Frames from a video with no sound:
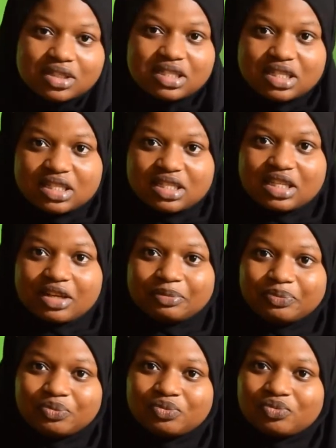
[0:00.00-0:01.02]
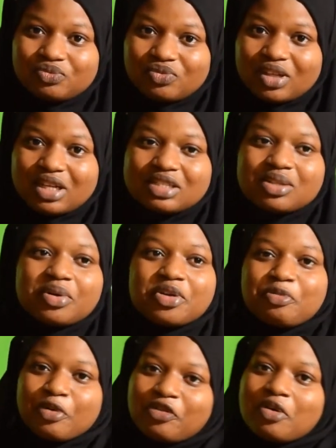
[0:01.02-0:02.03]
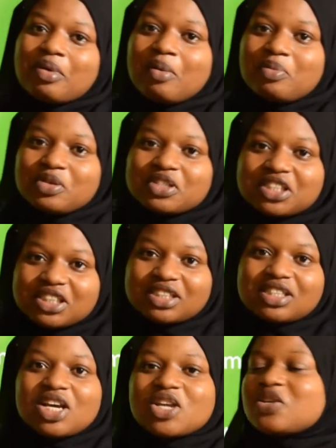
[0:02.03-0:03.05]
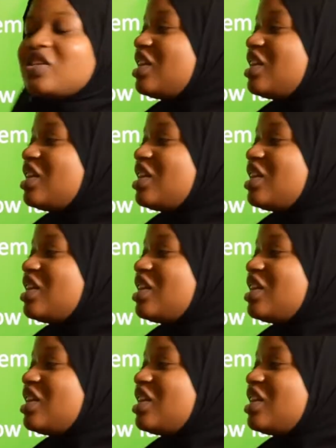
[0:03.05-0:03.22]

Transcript: system. So when you perform ablution, you see